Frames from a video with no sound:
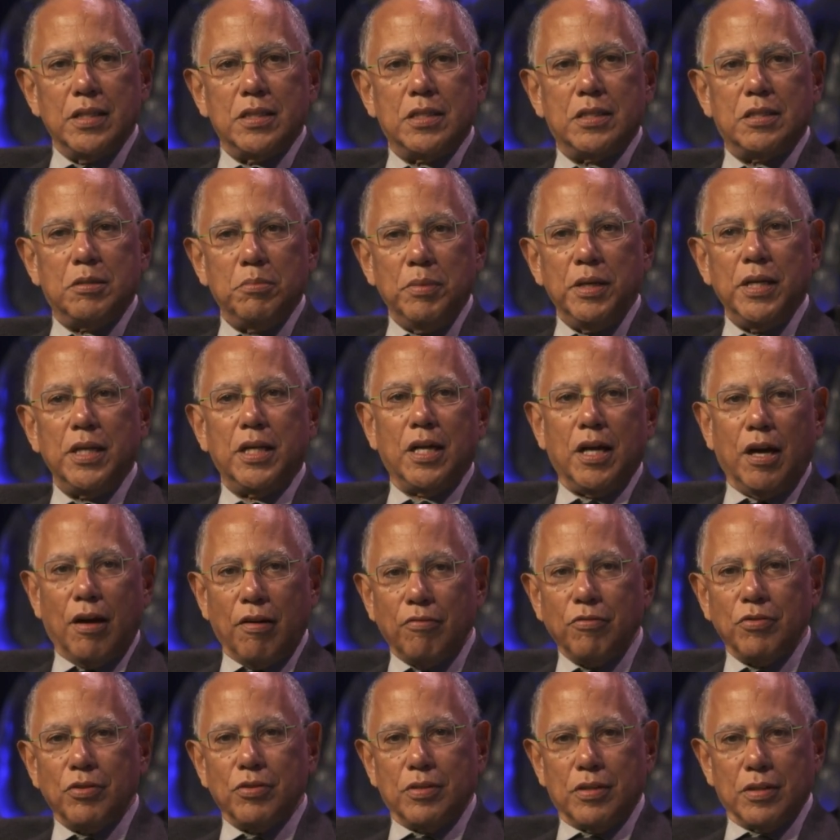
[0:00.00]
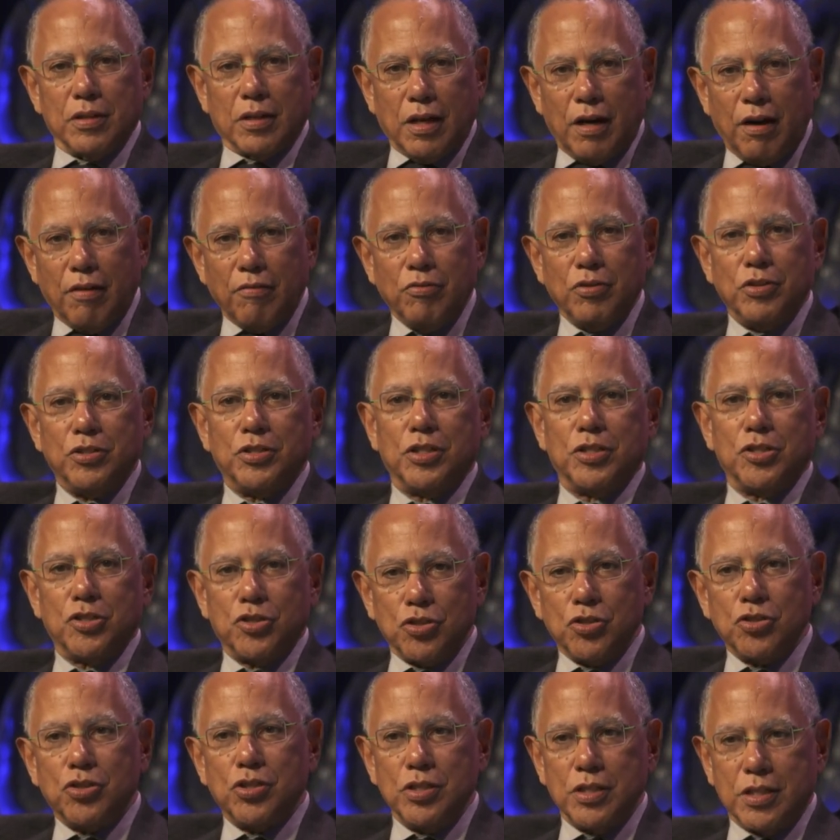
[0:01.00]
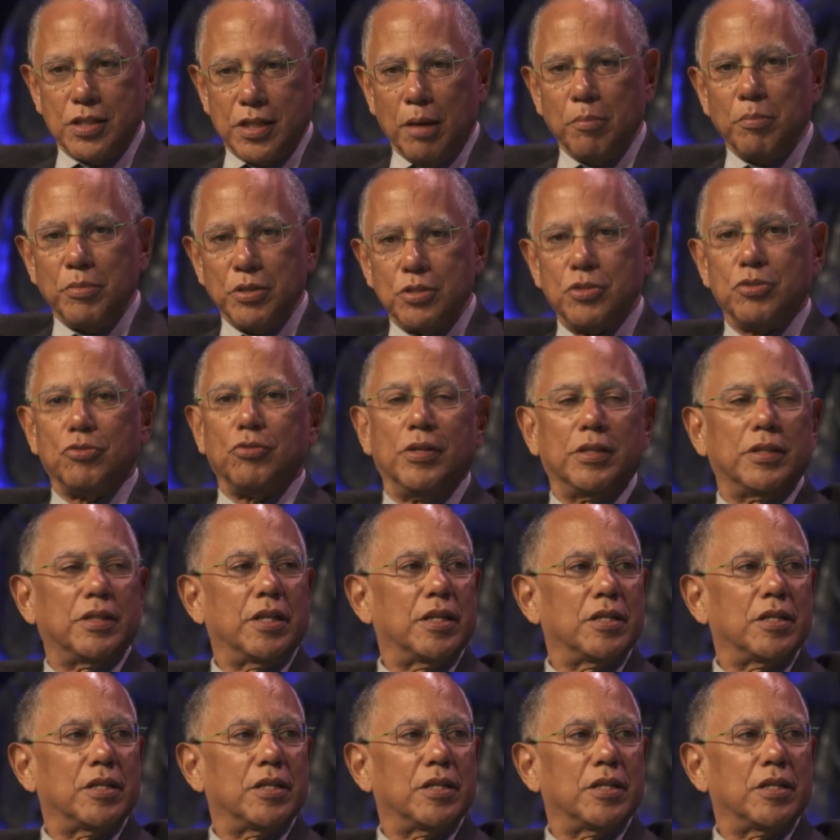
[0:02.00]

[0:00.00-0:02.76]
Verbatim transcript: to me co the coverage is you should demonstrate